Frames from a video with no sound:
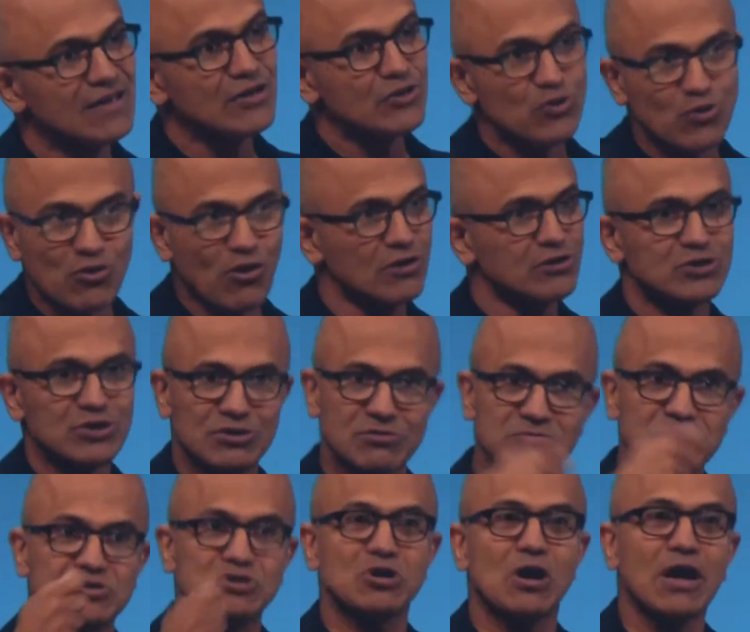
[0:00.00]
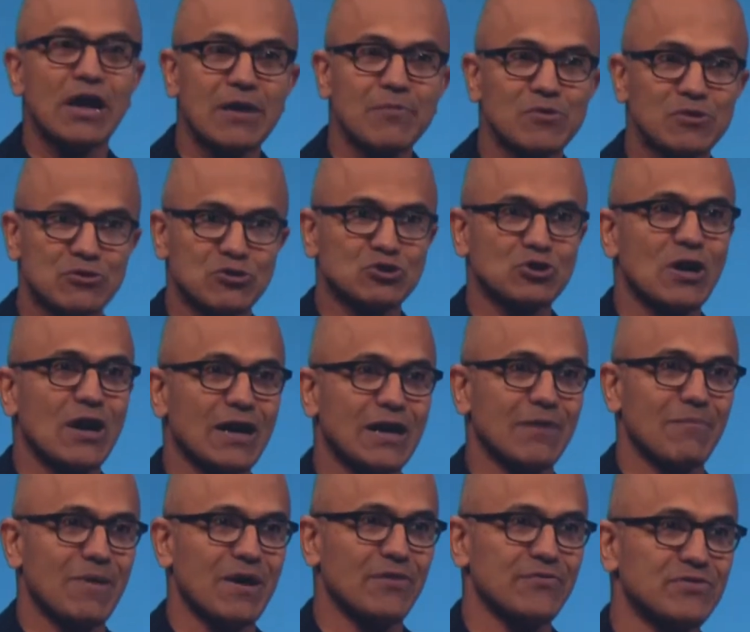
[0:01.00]
You're not just able to talk
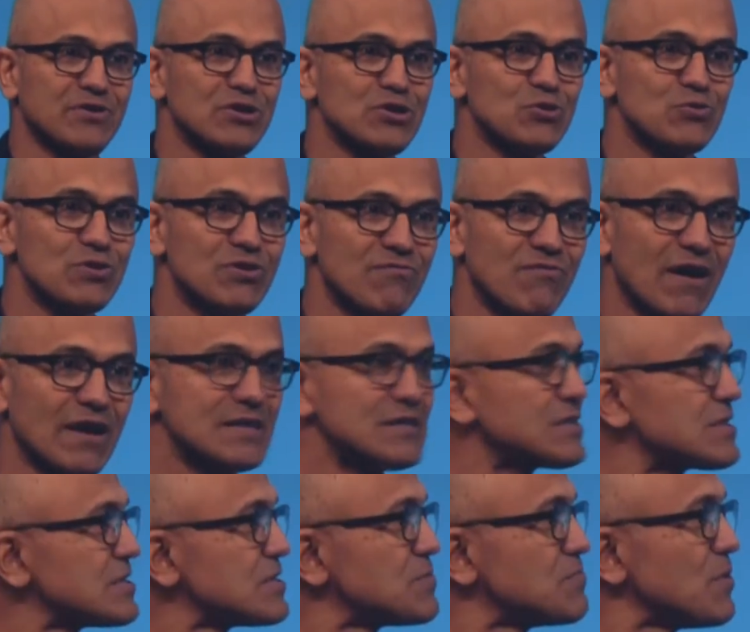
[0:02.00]
about the new devices,